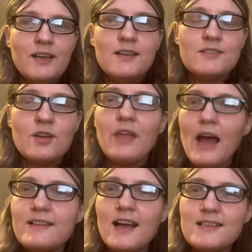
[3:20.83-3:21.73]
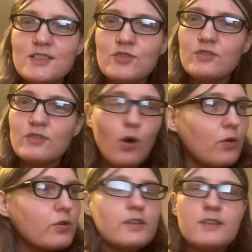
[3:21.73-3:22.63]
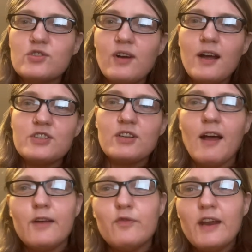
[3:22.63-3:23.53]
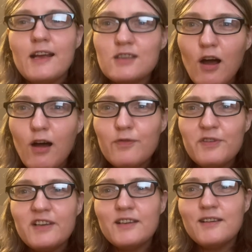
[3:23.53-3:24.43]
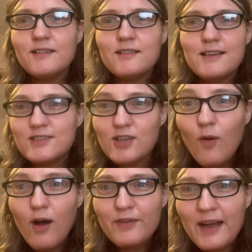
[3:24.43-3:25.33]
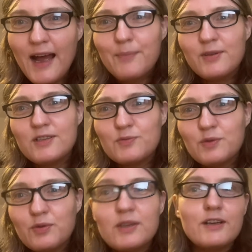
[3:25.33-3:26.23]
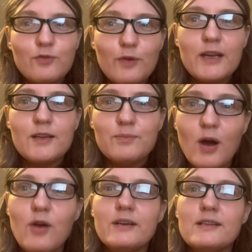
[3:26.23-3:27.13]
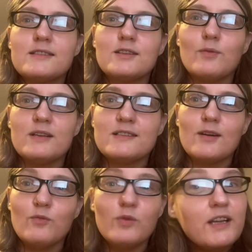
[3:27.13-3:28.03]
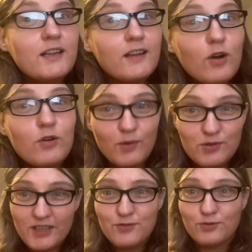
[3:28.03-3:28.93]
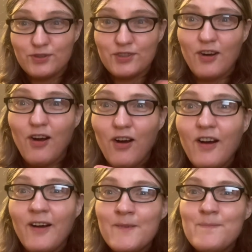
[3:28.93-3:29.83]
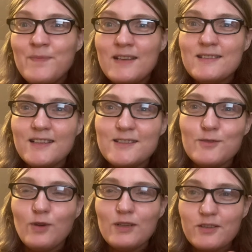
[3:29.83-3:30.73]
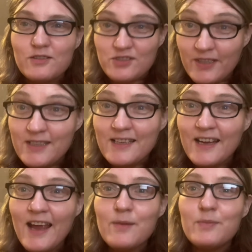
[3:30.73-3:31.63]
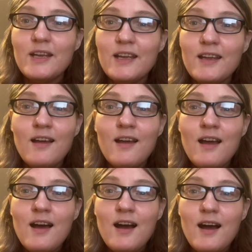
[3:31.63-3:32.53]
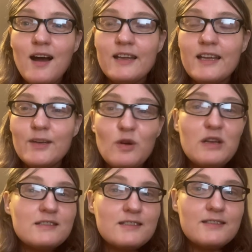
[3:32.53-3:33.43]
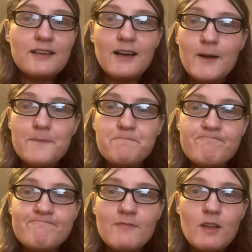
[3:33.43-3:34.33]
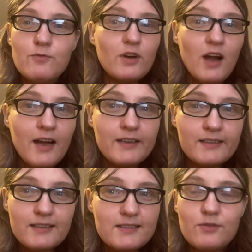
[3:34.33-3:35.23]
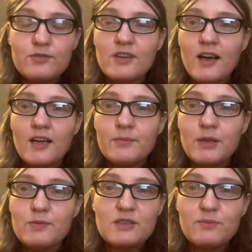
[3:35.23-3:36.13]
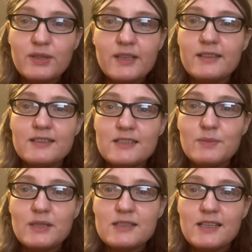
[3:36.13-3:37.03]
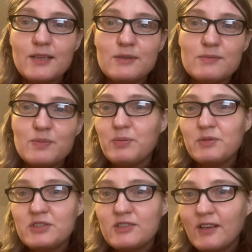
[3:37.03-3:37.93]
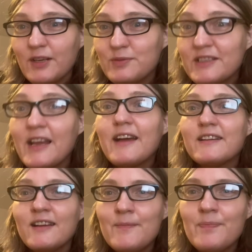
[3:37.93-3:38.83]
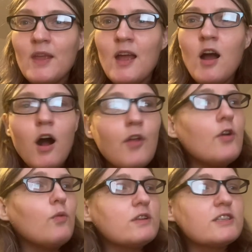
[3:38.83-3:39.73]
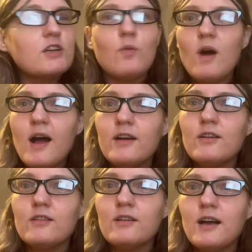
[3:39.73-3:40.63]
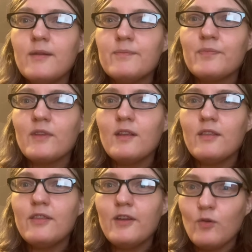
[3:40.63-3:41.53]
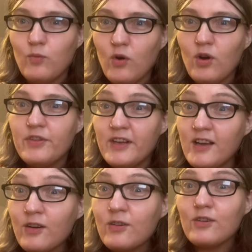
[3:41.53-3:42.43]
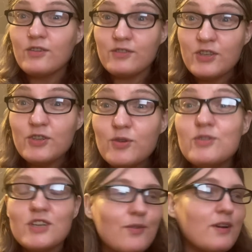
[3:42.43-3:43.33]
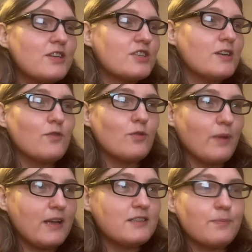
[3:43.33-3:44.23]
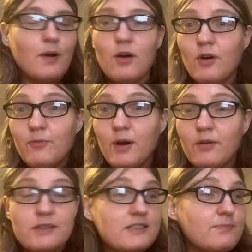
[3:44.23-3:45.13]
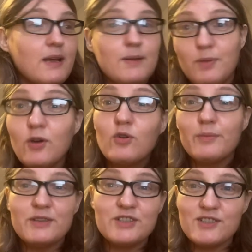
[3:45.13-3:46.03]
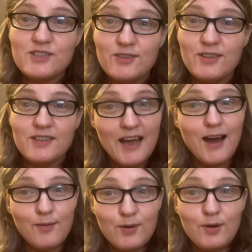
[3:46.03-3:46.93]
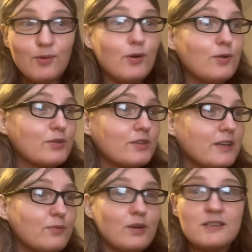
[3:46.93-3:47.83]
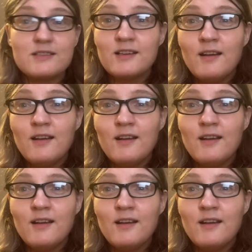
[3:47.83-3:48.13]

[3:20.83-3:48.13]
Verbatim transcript: So that that's Holderlin's tragic life. And as often, as so often happens with really great poets, the ones that we, that are most central to our sense of what literature is and can be, uh, he was um, forgotten in his own time. He was completely dismissed. He was people just thought he was dead. Although once in a while, um, there were the younger, the new generation of romantic po of poets made pilgrimages to the tower where Holderlin was